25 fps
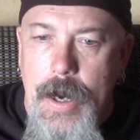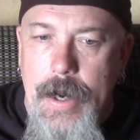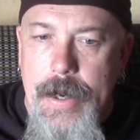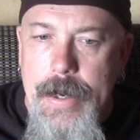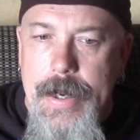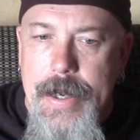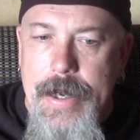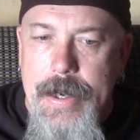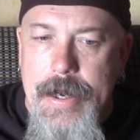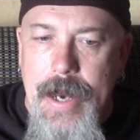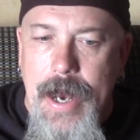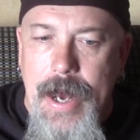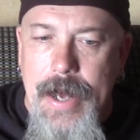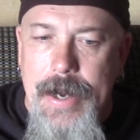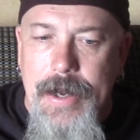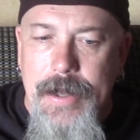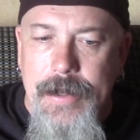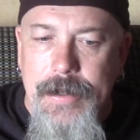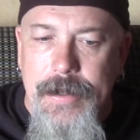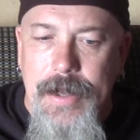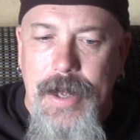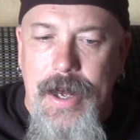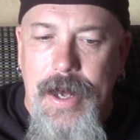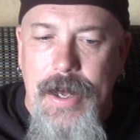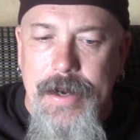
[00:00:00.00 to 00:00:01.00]
He
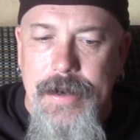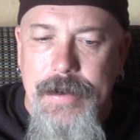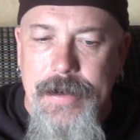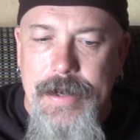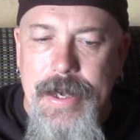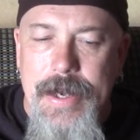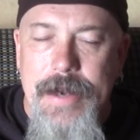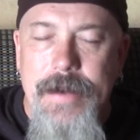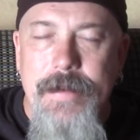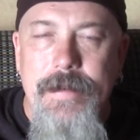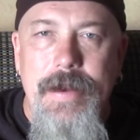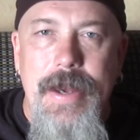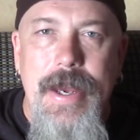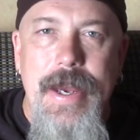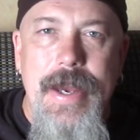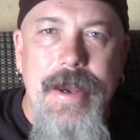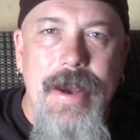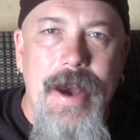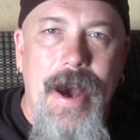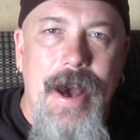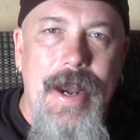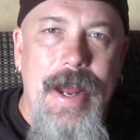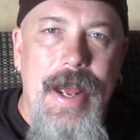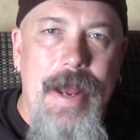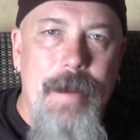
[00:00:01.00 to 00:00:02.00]
got he
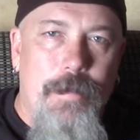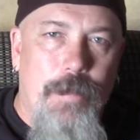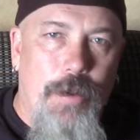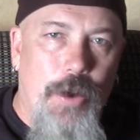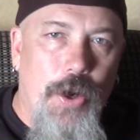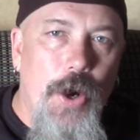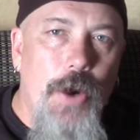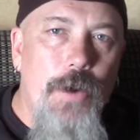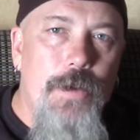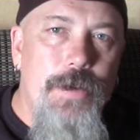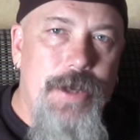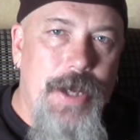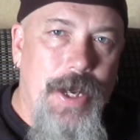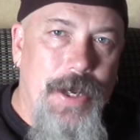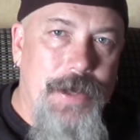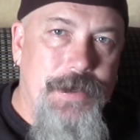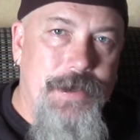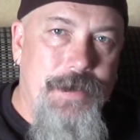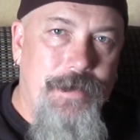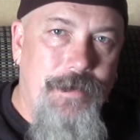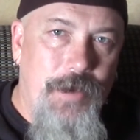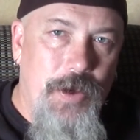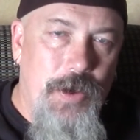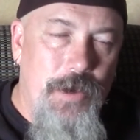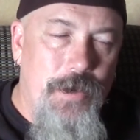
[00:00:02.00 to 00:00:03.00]
got a
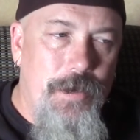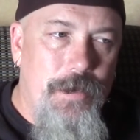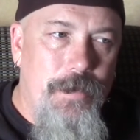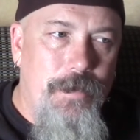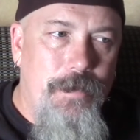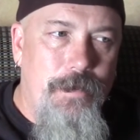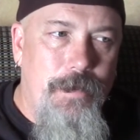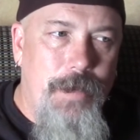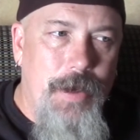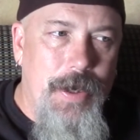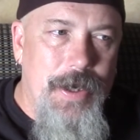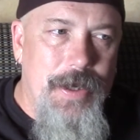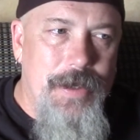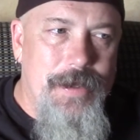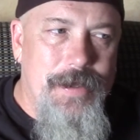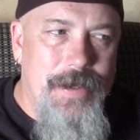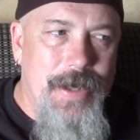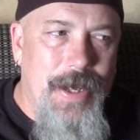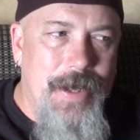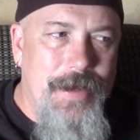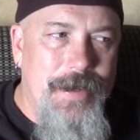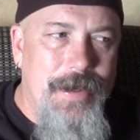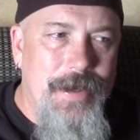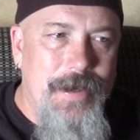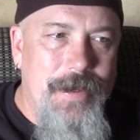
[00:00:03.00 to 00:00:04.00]
protest vote, but it's
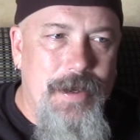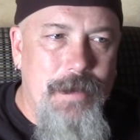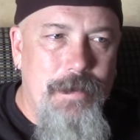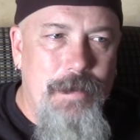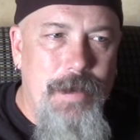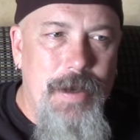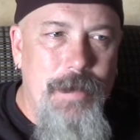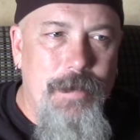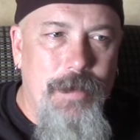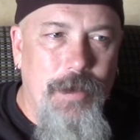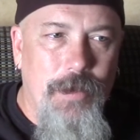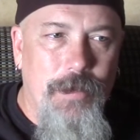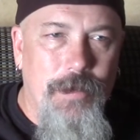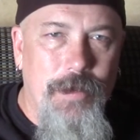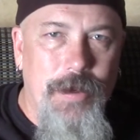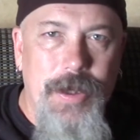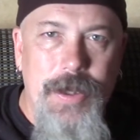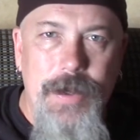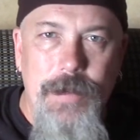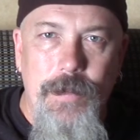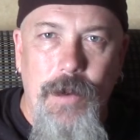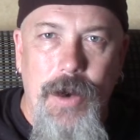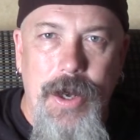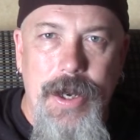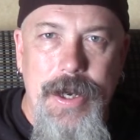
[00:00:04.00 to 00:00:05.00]
not that the people
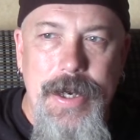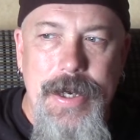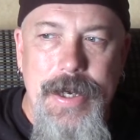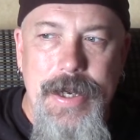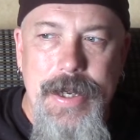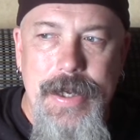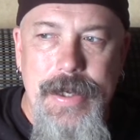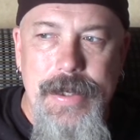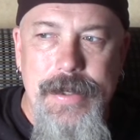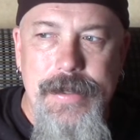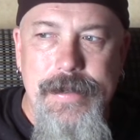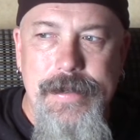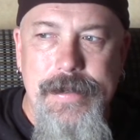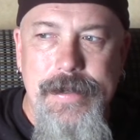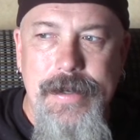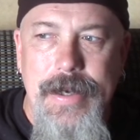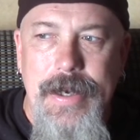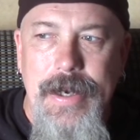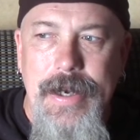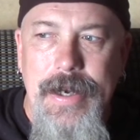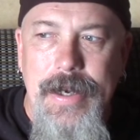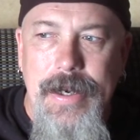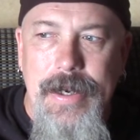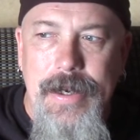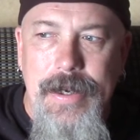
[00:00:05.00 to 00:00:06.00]
really wanted his
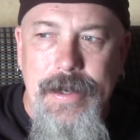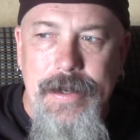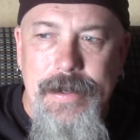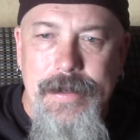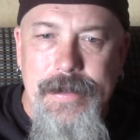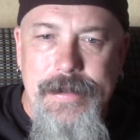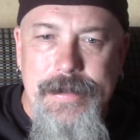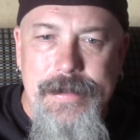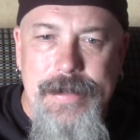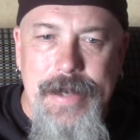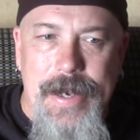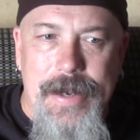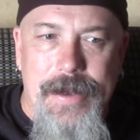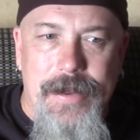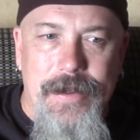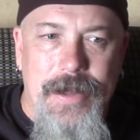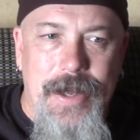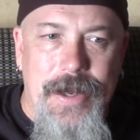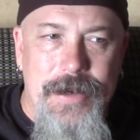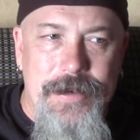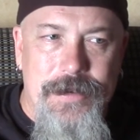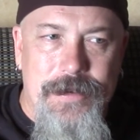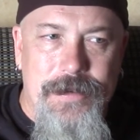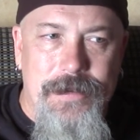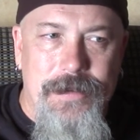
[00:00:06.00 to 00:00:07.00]

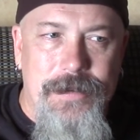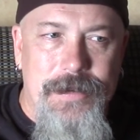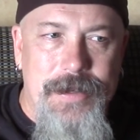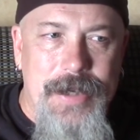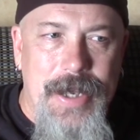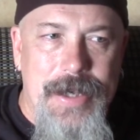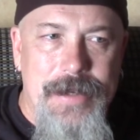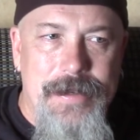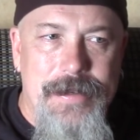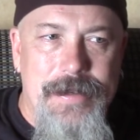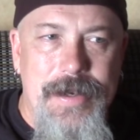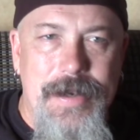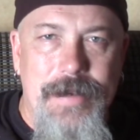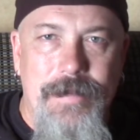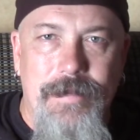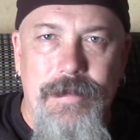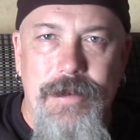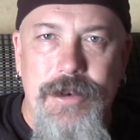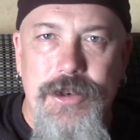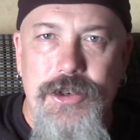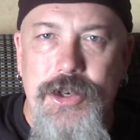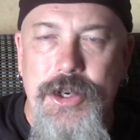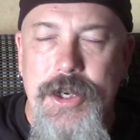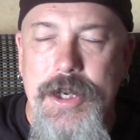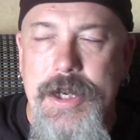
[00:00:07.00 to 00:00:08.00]
psychological testing
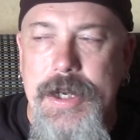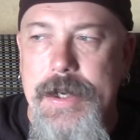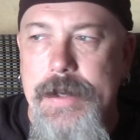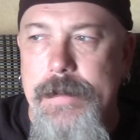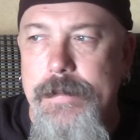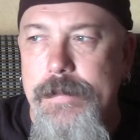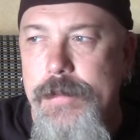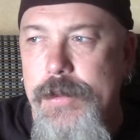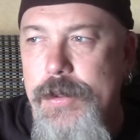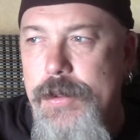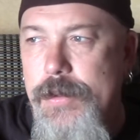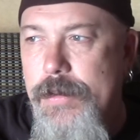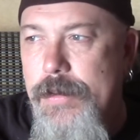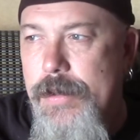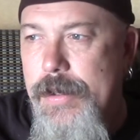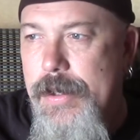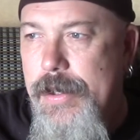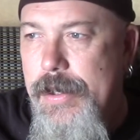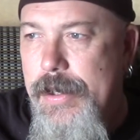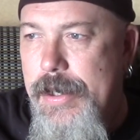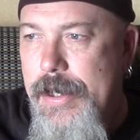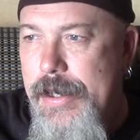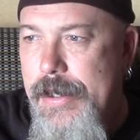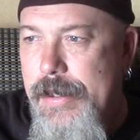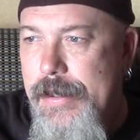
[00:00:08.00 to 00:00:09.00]
regimes
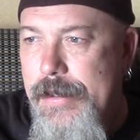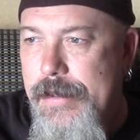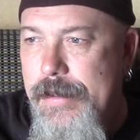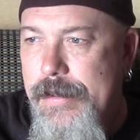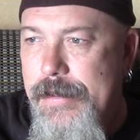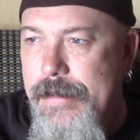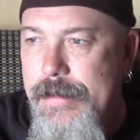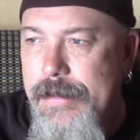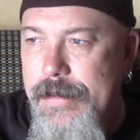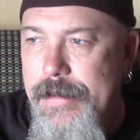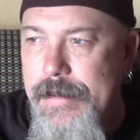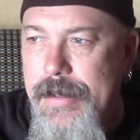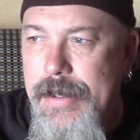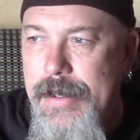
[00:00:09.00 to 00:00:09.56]
or his